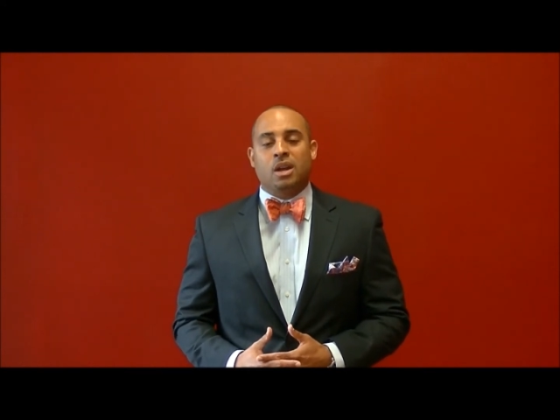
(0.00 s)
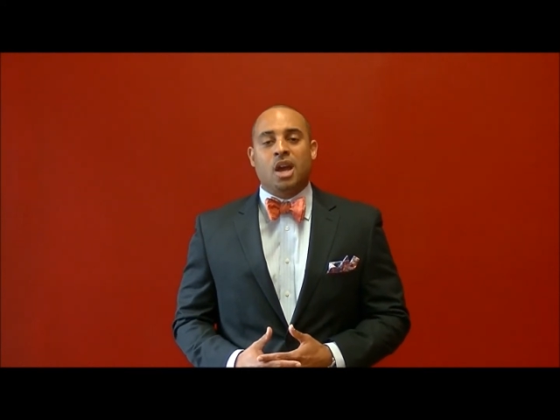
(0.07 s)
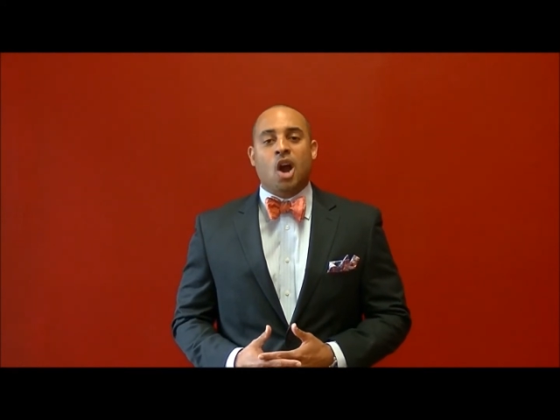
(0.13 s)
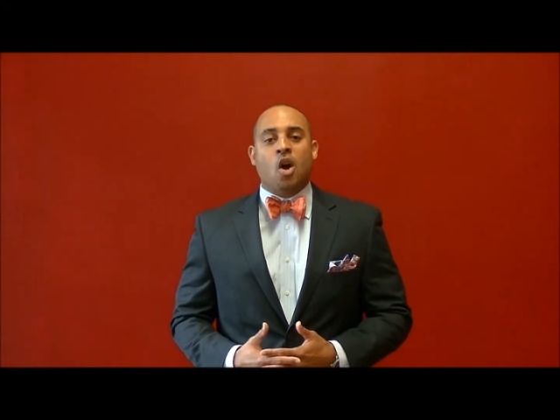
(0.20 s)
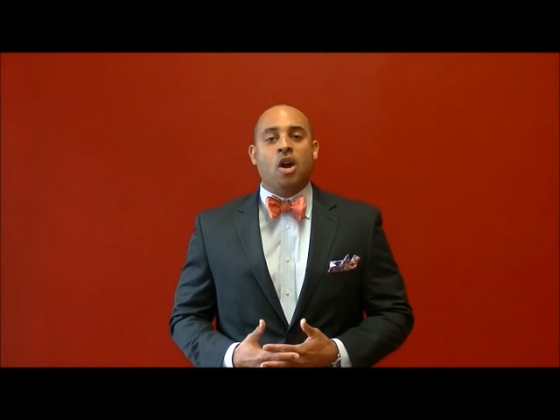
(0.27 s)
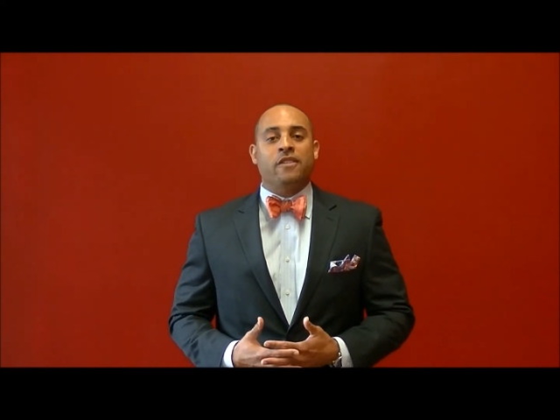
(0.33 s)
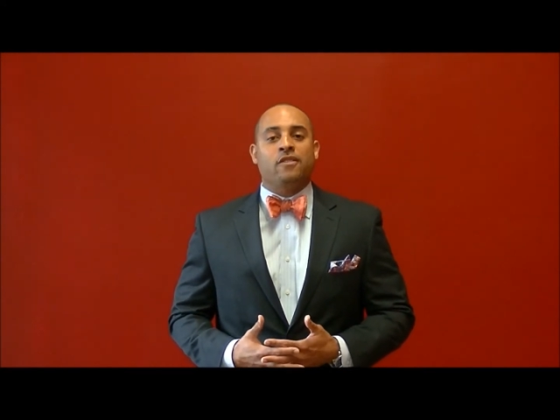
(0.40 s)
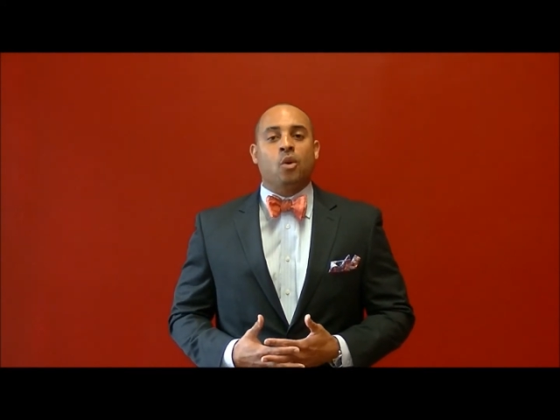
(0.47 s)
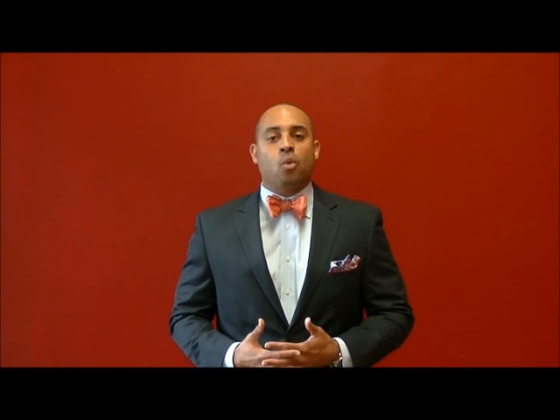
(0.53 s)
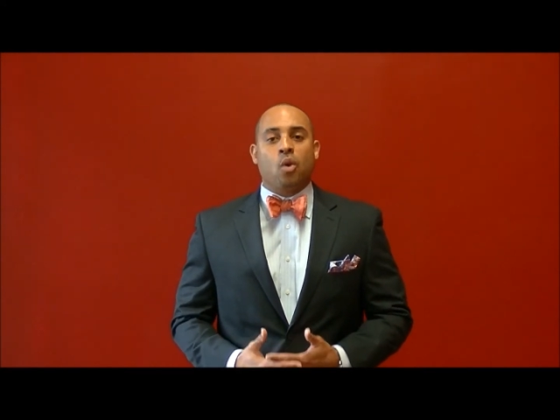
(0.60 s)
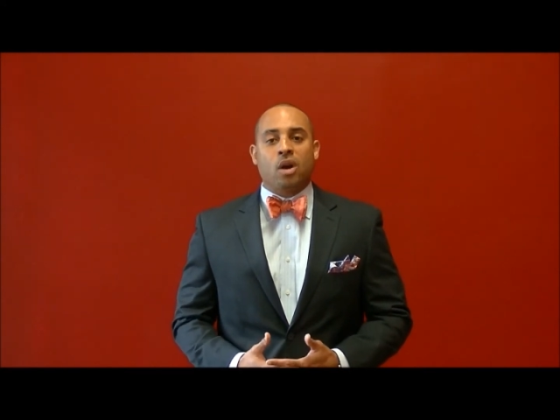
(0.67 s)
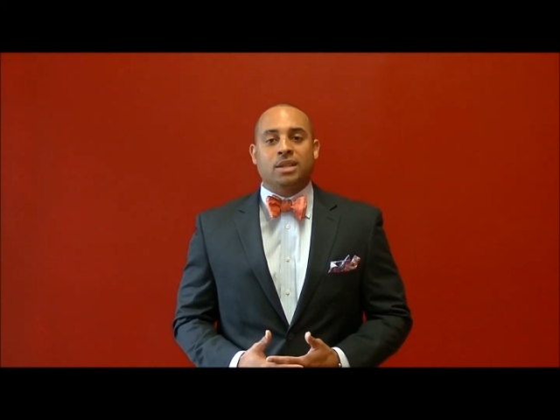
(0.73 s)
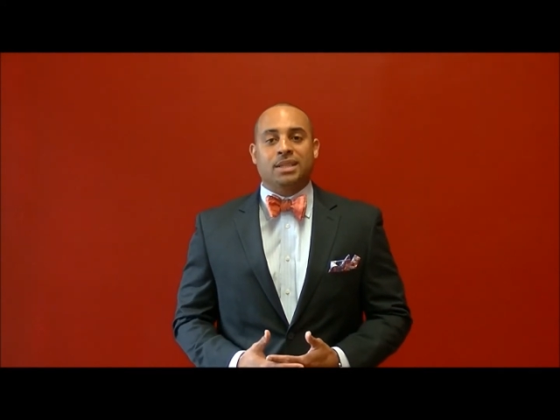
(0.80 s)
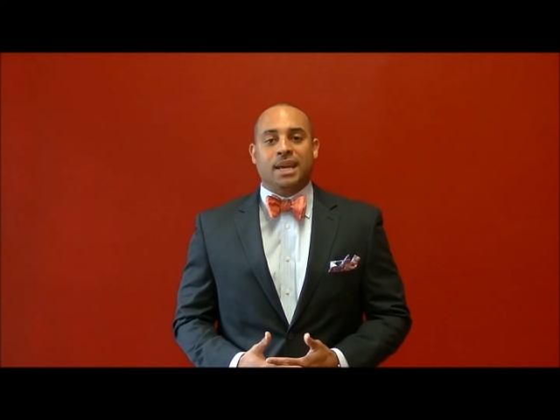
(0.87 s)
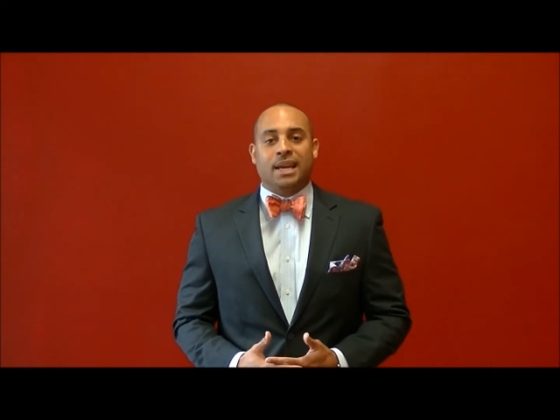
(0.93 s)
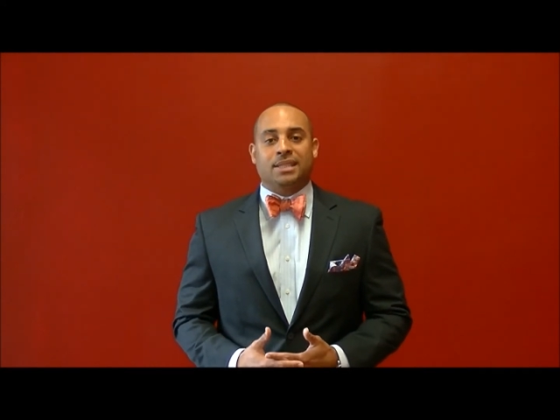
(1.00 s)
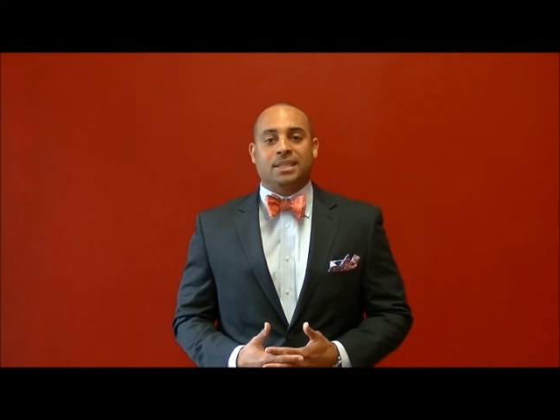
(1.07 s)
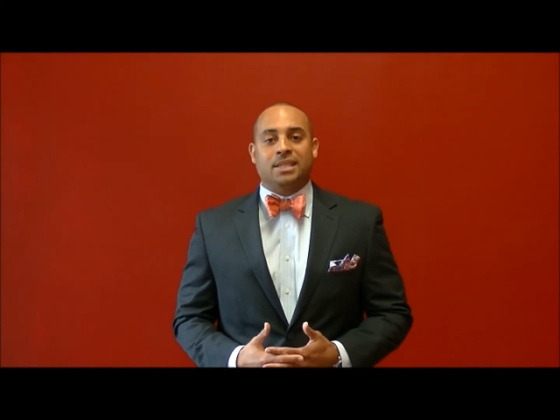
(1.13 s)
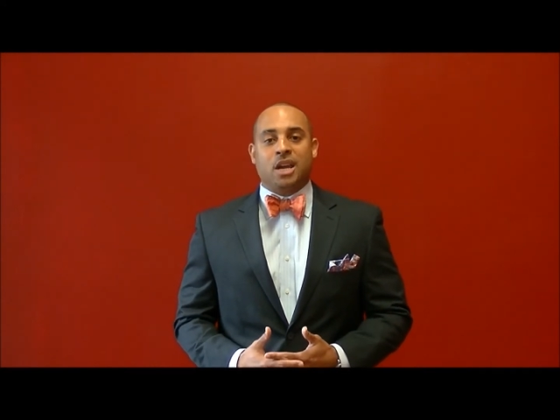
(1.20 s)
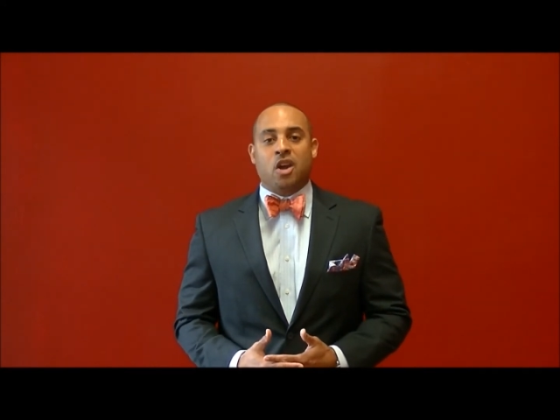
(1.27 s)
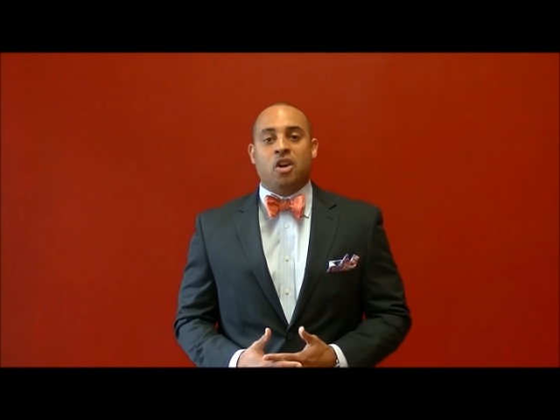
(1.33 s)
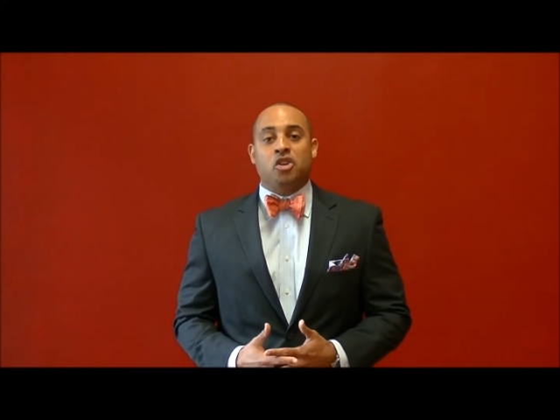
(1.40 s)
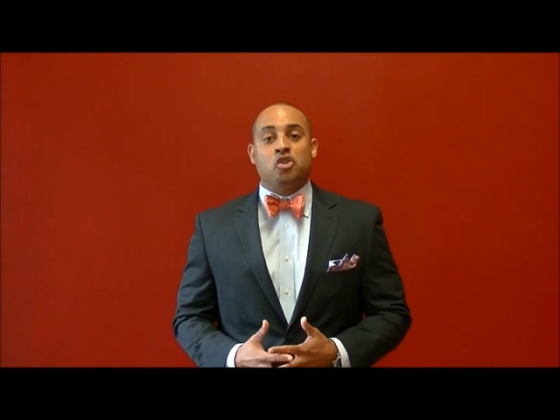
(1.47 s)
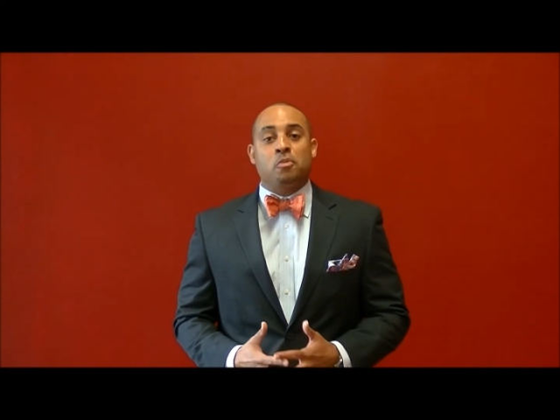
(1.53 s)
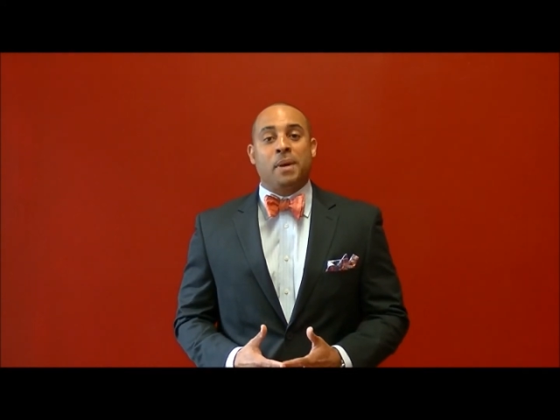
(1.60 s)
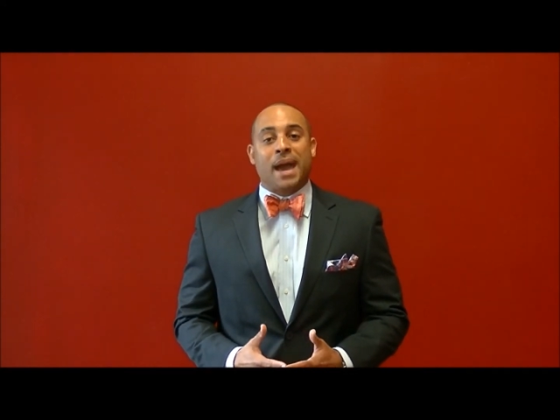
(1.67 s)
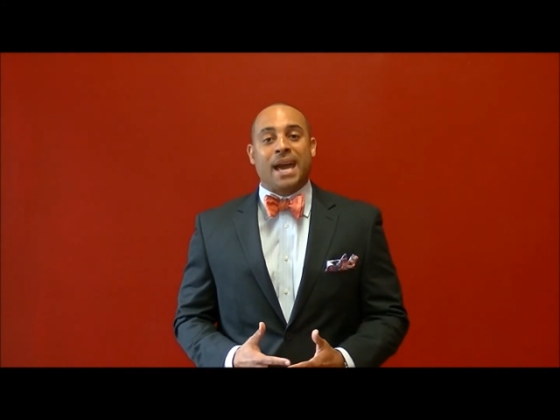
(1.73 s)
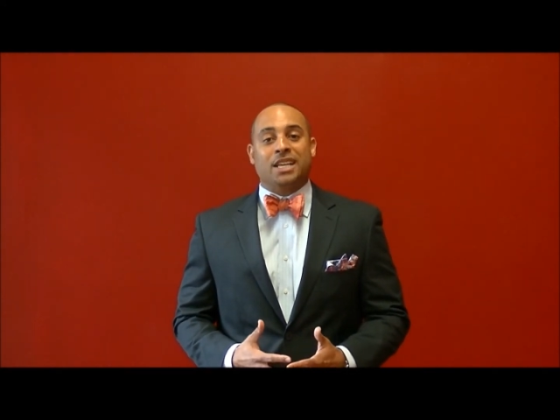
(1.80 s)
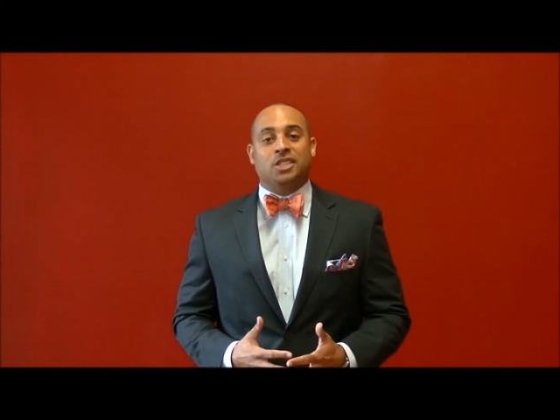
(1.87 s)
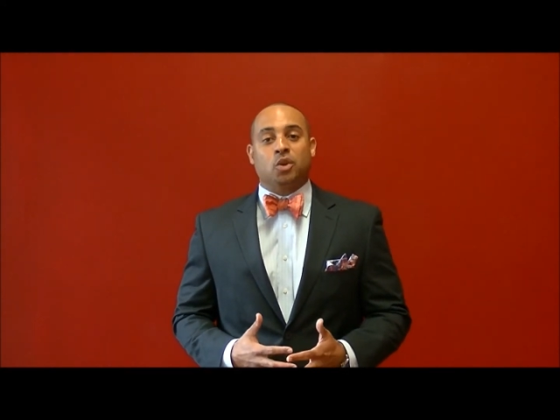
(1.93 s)
or even worst case scenario, you
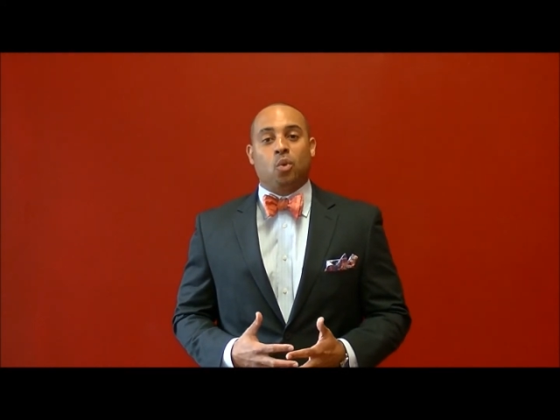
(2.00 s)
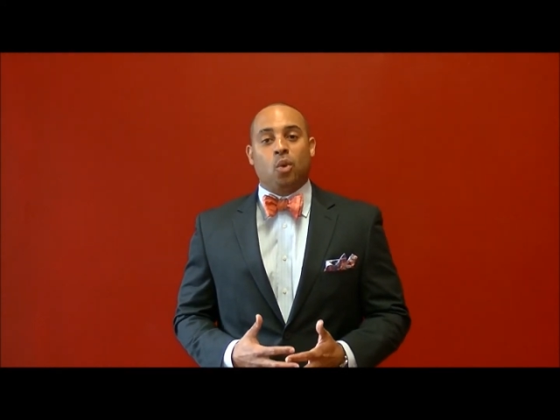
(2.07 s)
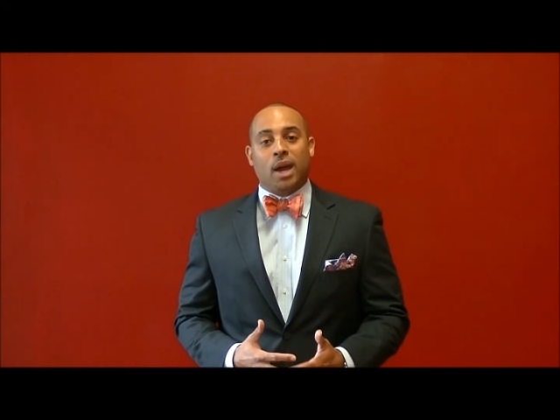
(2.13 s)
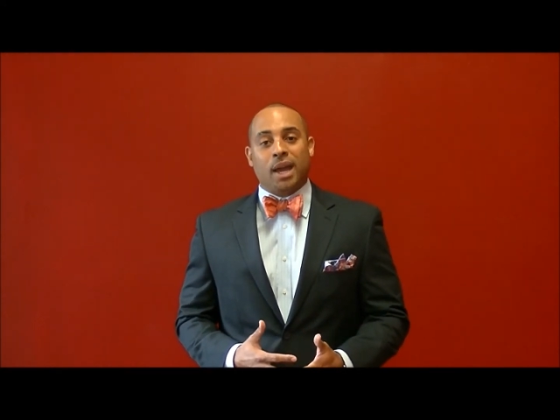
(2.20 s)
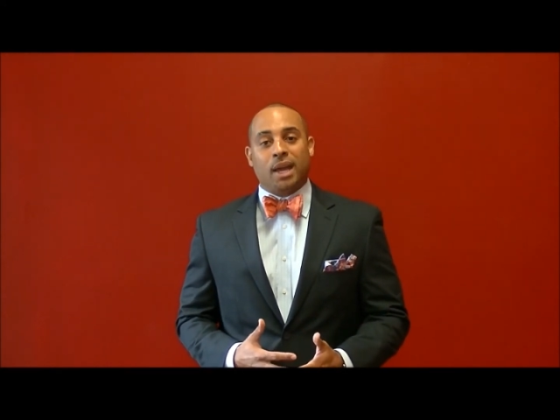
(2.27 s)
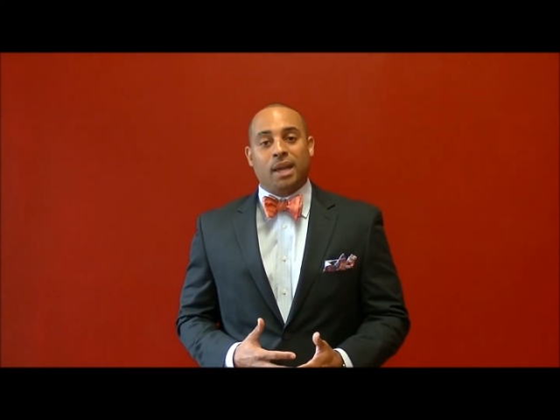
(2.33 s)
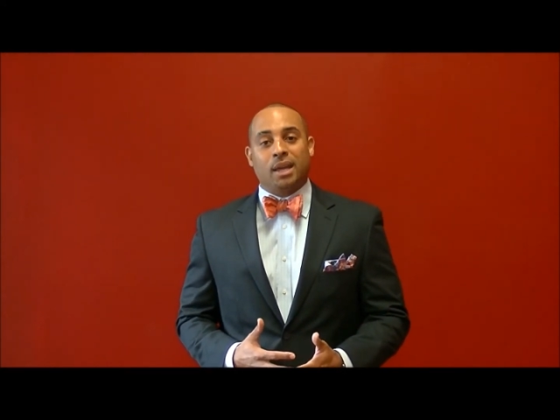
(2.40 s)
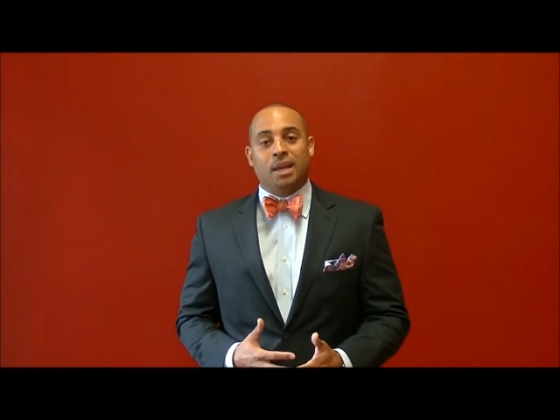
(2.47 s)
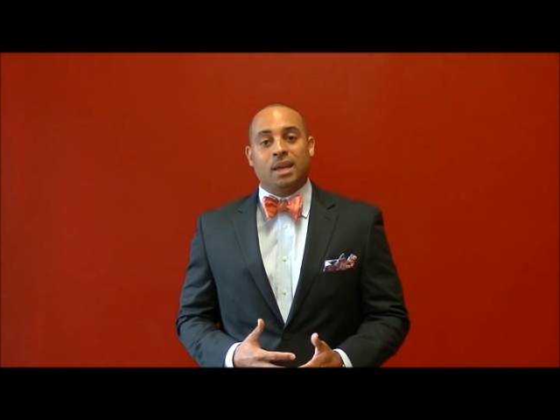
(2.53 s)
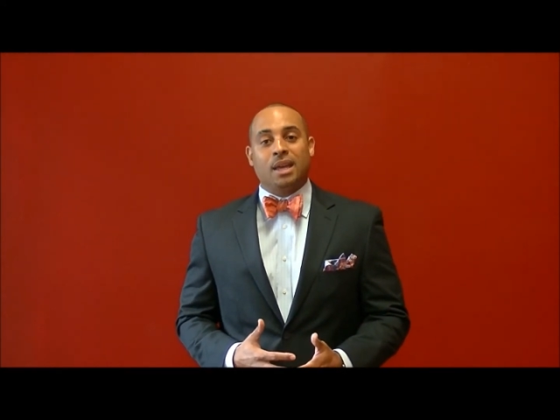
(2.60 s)
pass away,